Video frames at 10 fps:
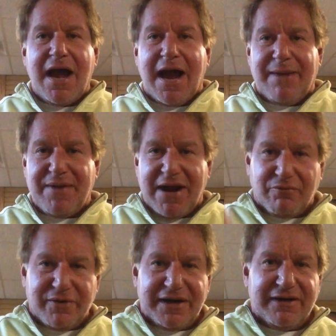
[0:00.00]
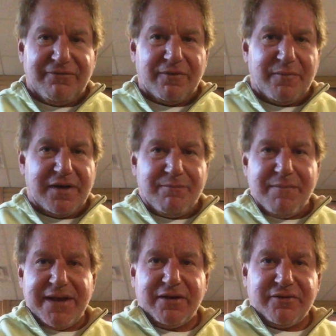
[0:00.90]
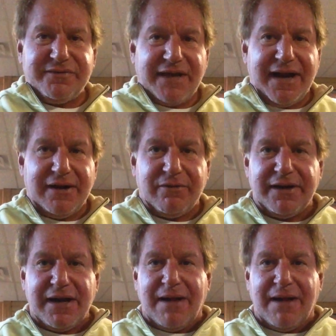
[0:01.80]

I'm not reading from a medical diary.